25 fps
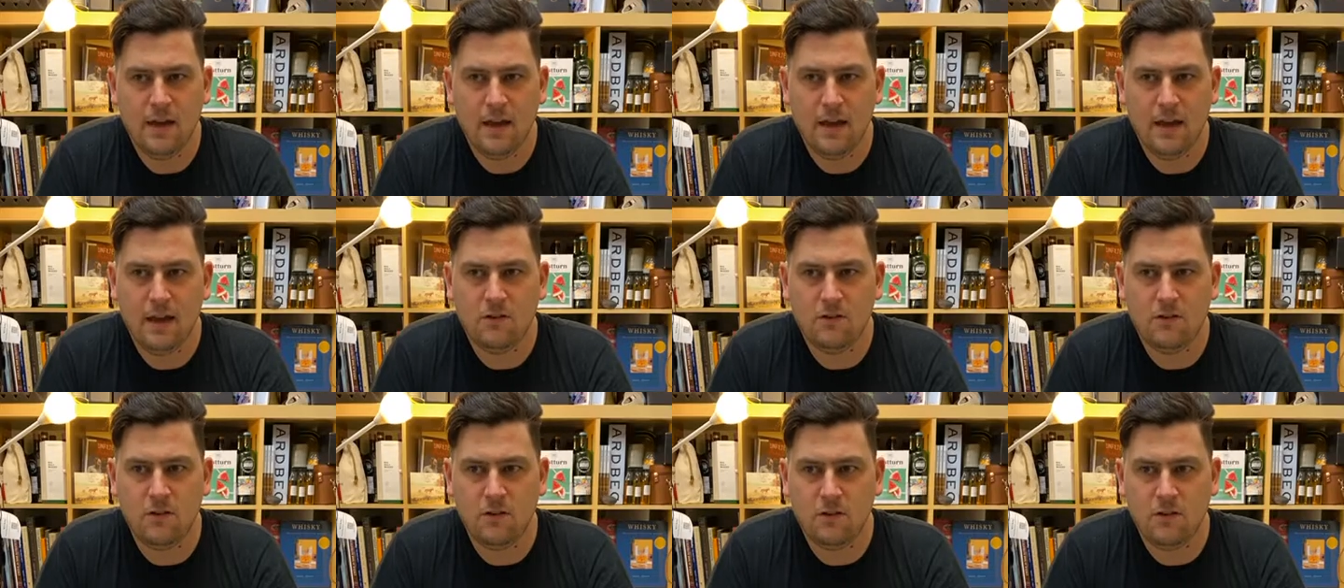
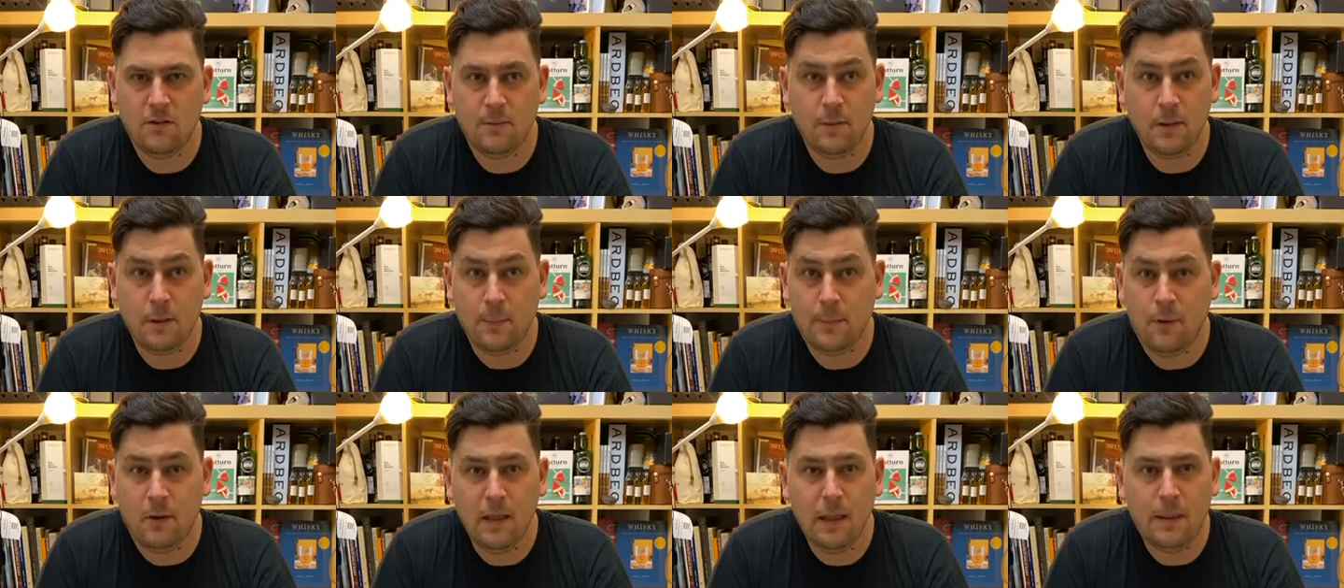And so some of
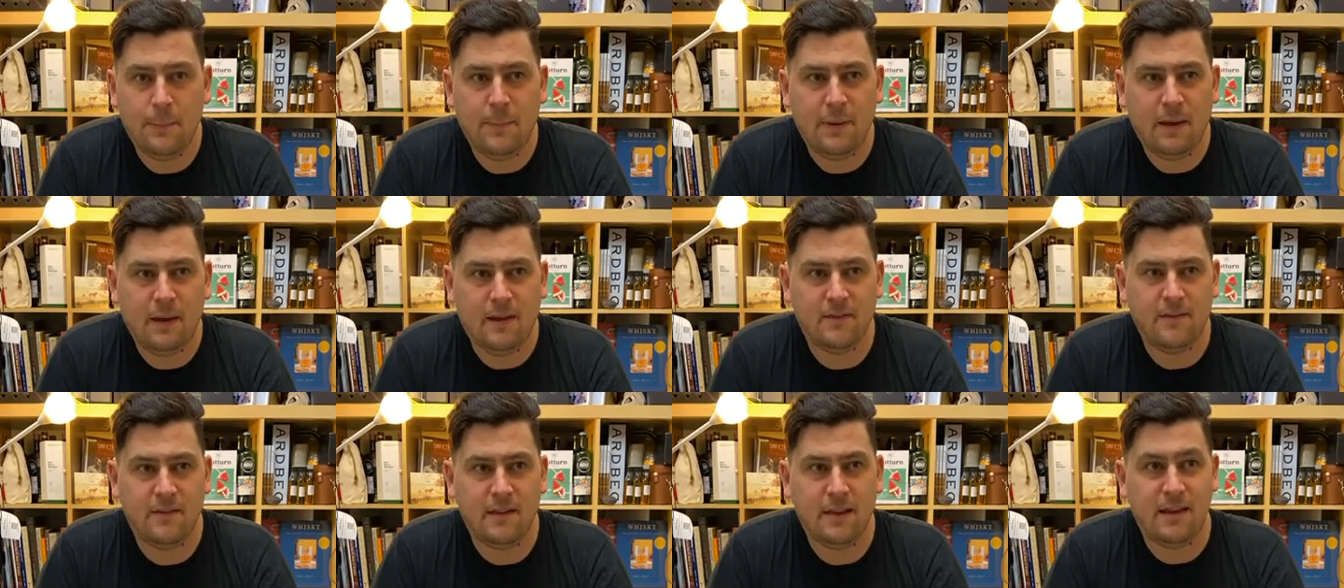the
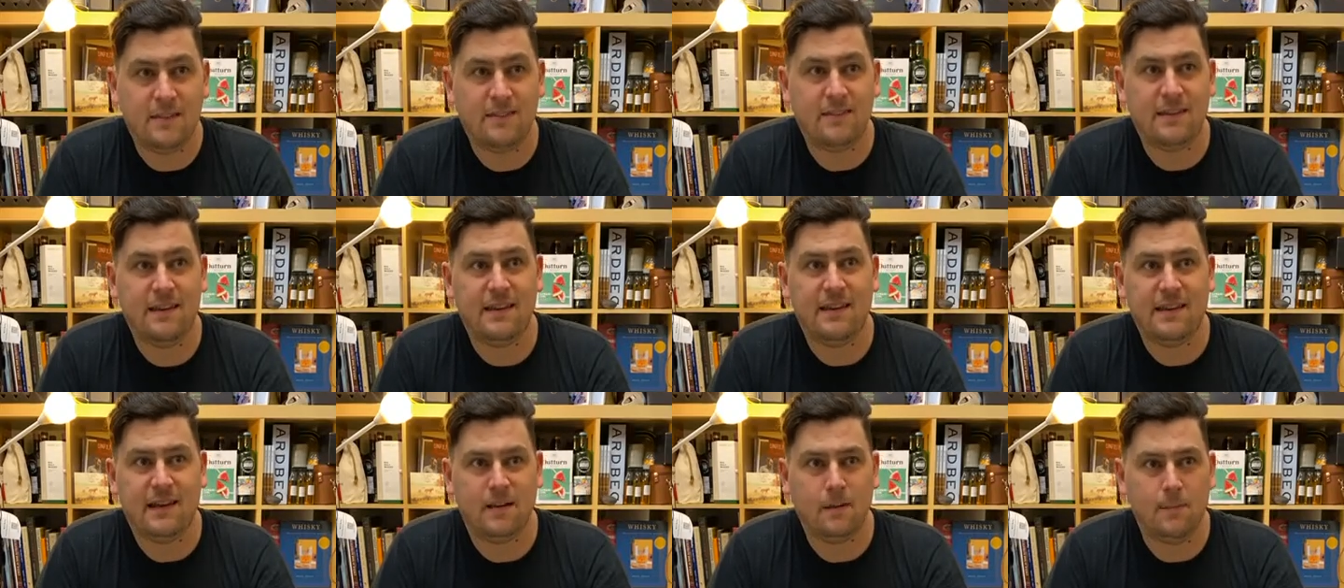polypacks that get
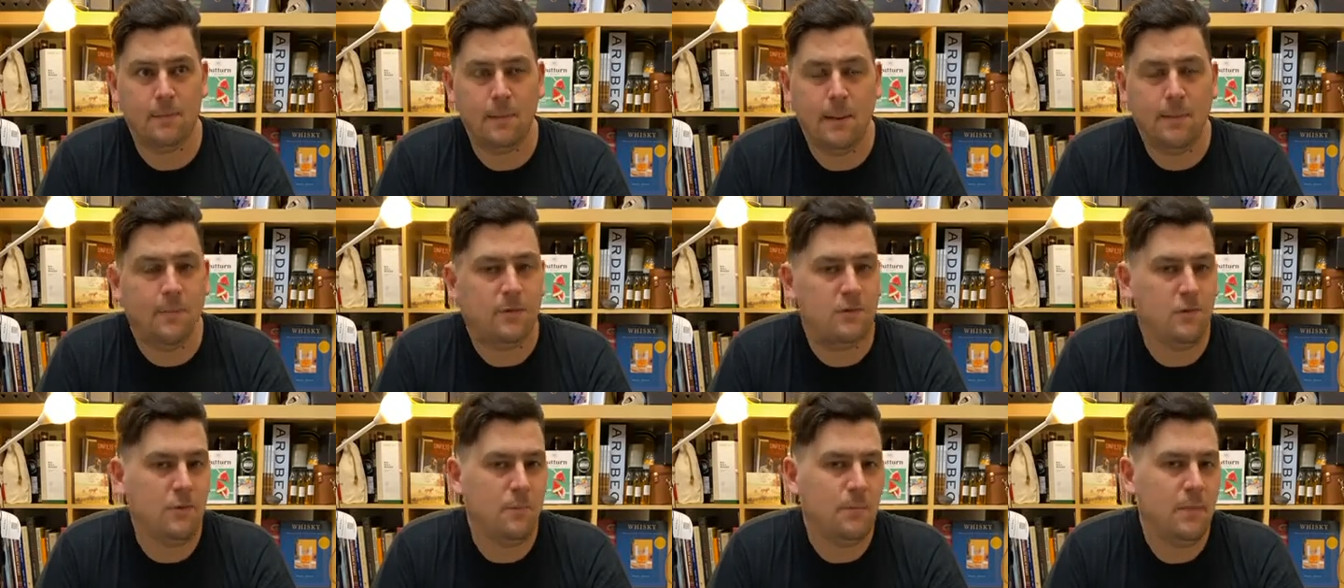sent out to
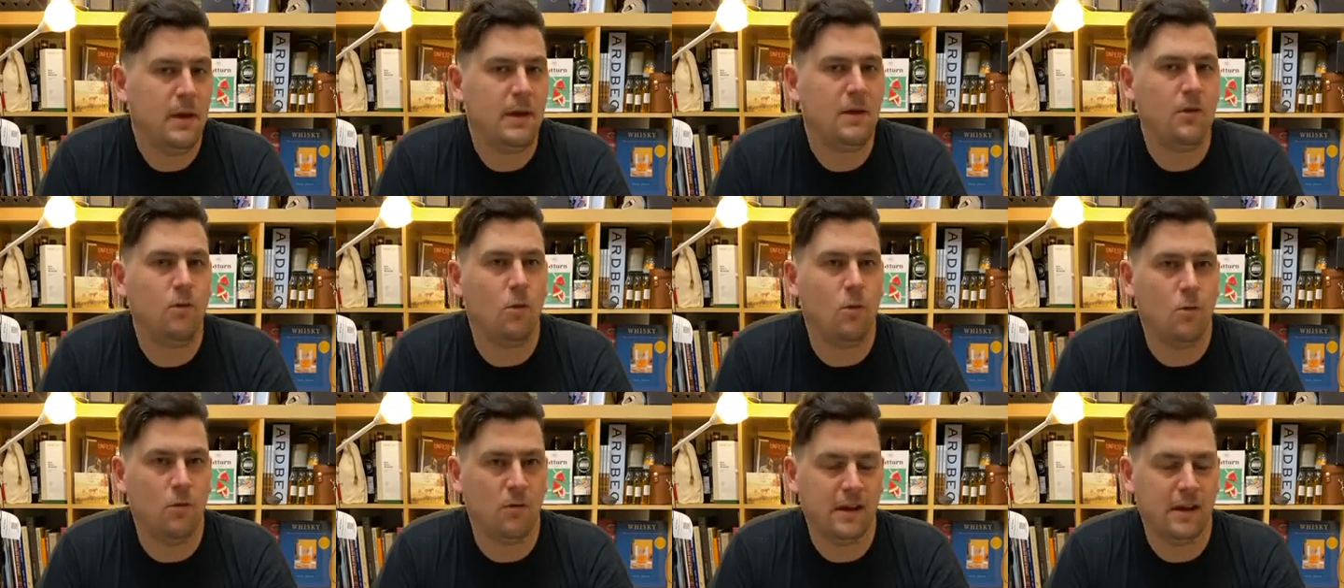members have been
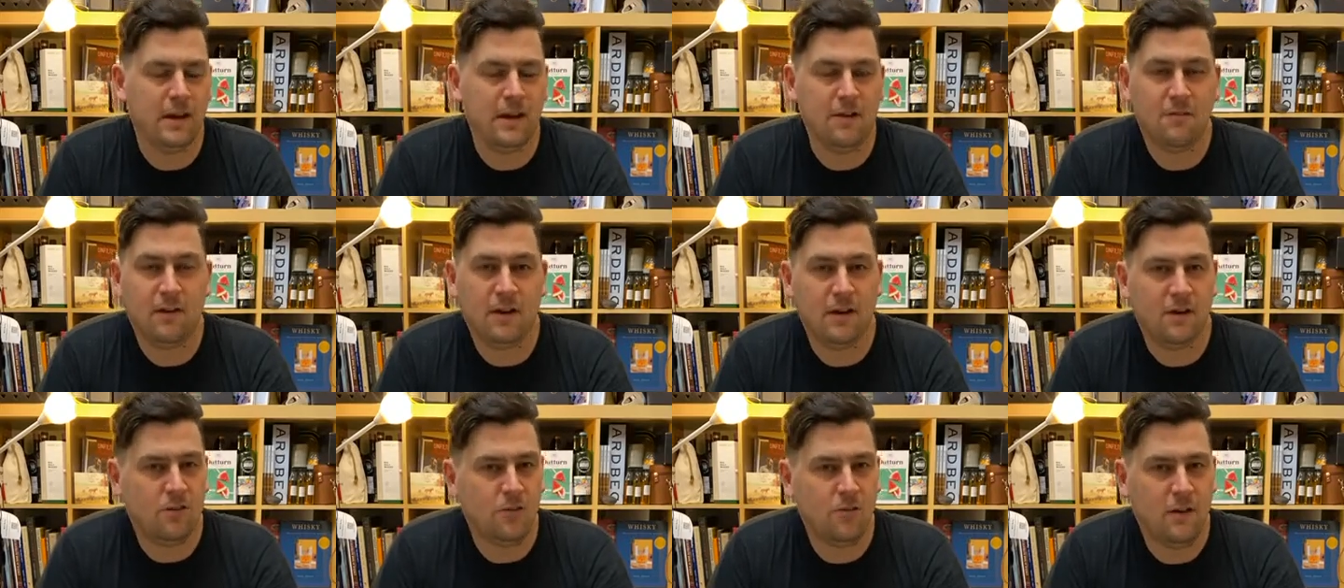already
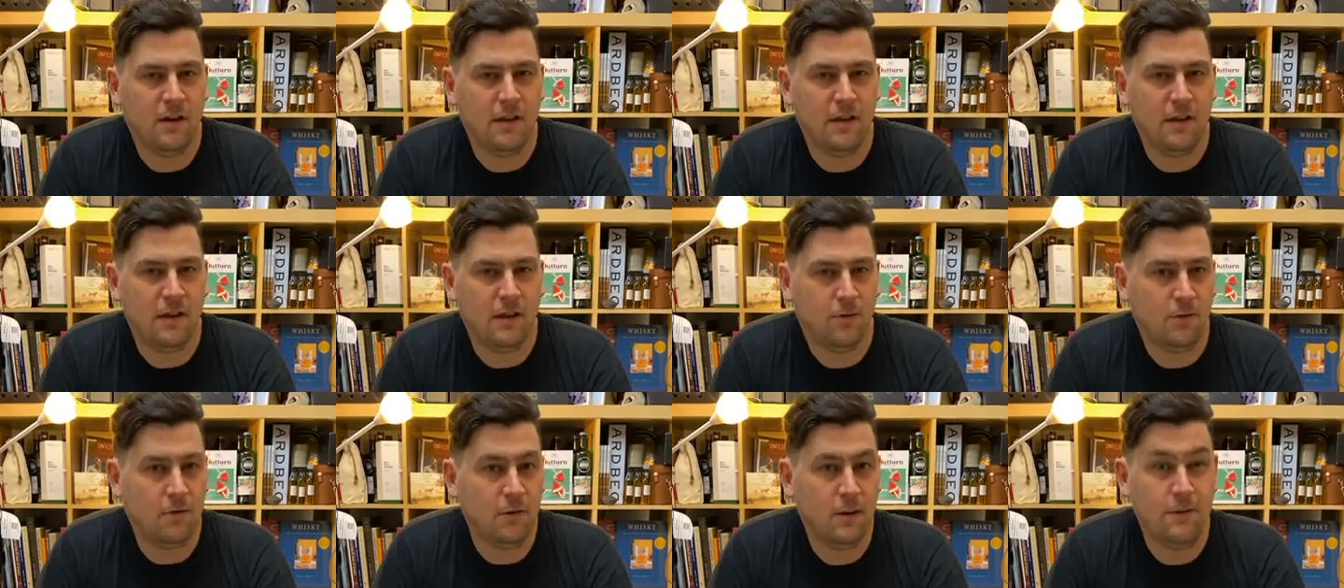around
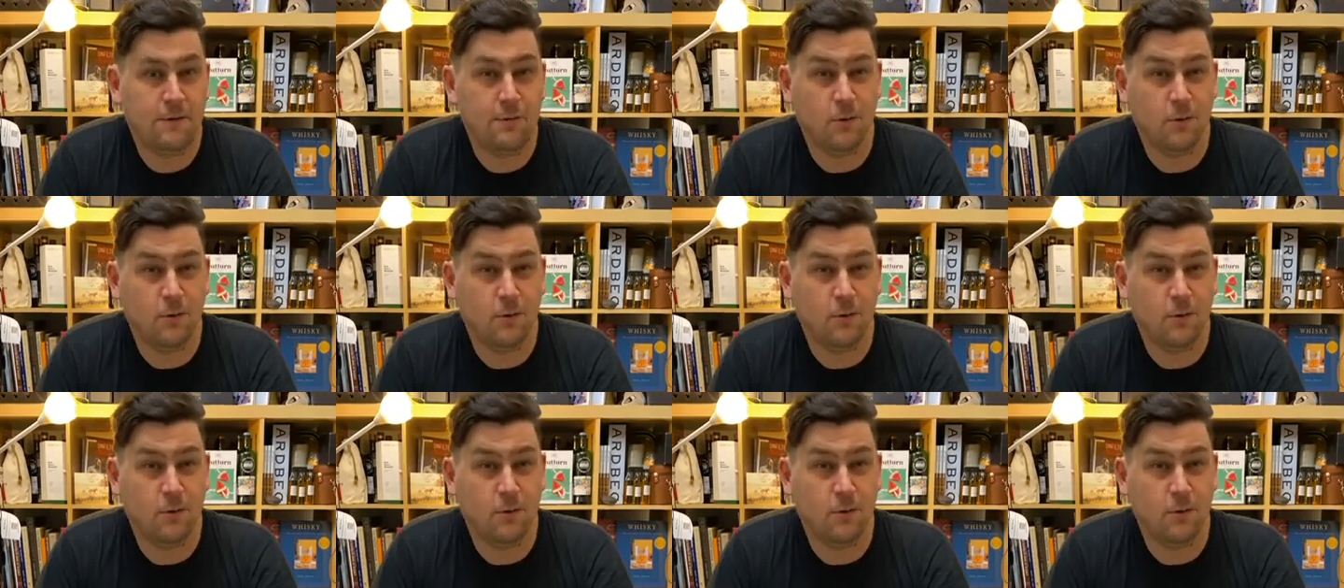Australia 3 or 4